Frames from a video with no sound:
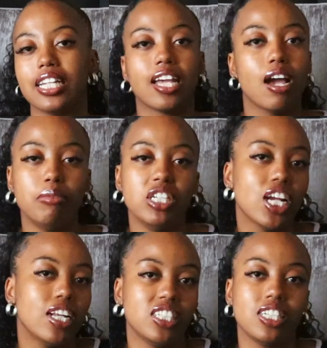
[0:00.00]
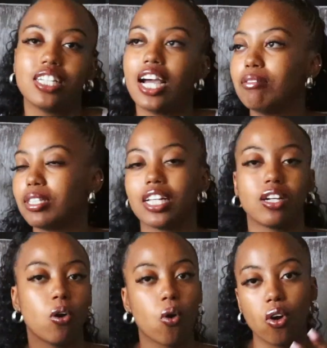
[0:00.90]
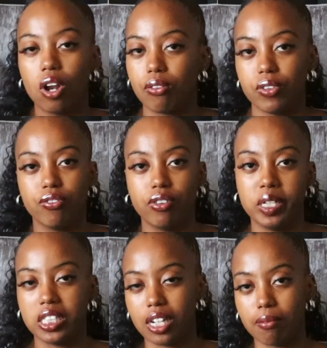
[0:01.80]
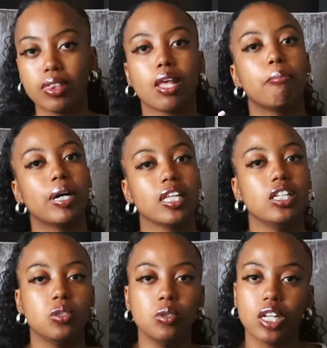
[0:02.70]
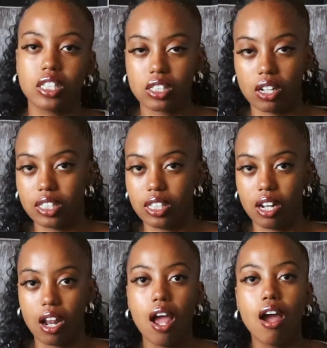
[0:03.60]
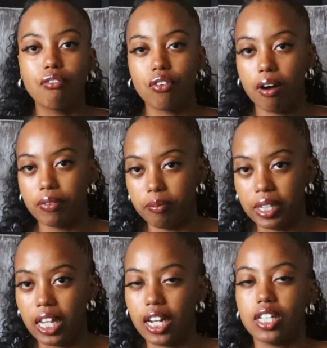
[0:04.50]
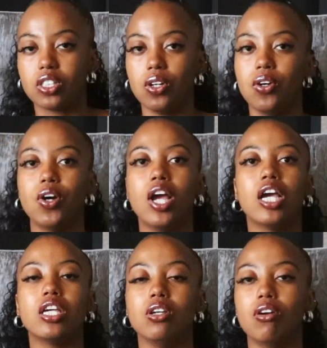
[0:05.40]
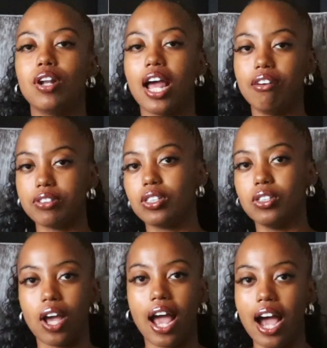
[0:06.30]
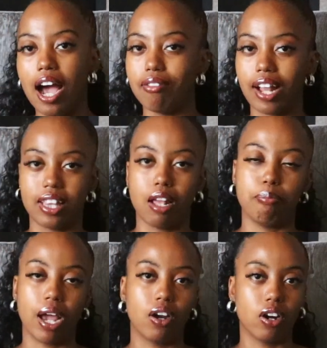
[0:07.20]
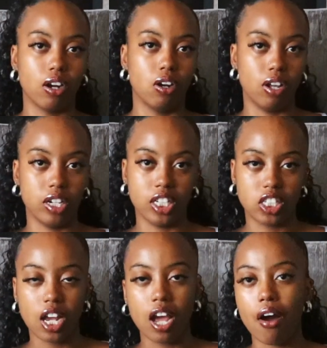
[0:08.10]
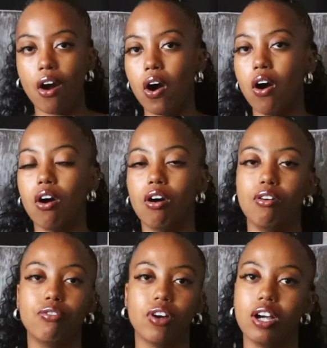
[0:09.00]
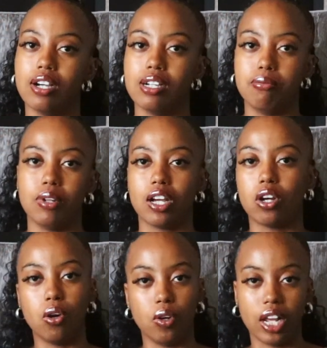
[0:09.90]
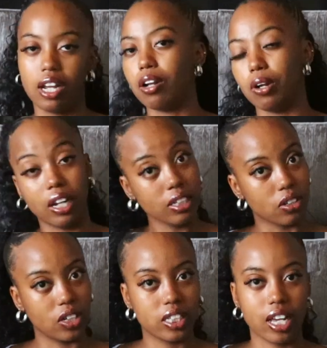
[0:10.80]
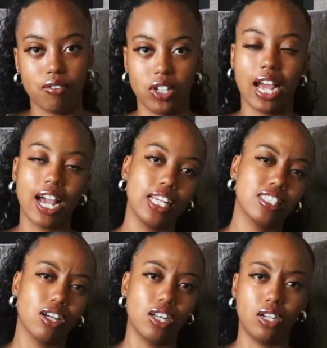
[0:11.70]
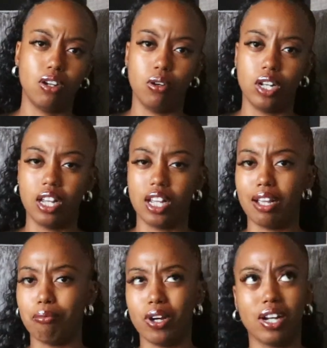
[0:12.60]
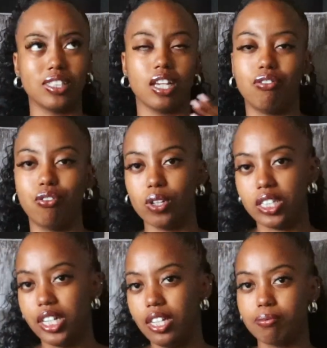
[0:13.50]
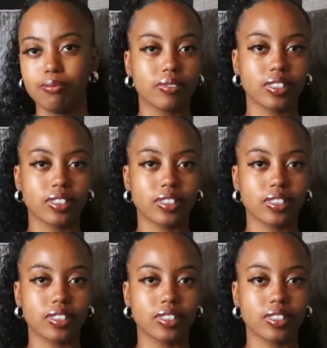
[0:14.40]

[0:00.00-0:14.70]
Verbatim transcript: it can be challenging at times it's like a whole lot of new information but they do get started from the beginning so you don't have to have like that background knowledge of um, like coding it, it is great to have it i started coding when i was like 14